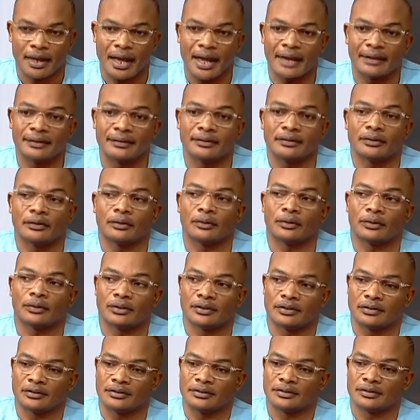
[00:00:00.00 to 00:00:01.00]
And he
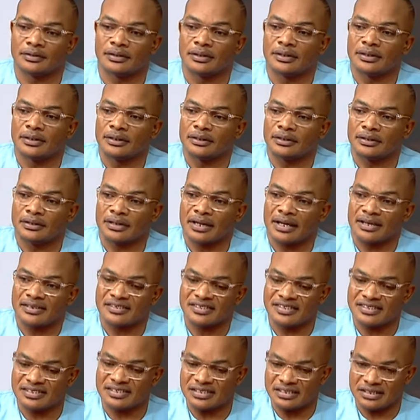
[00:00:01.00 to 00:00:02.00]
ordered their
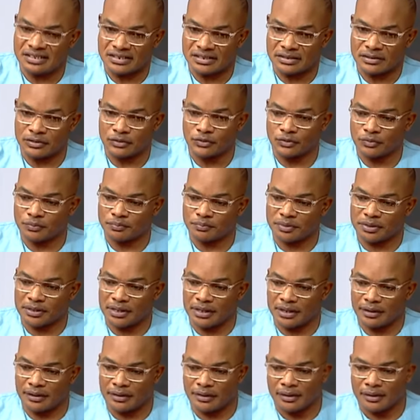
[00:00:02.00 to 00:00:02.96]
sitting to be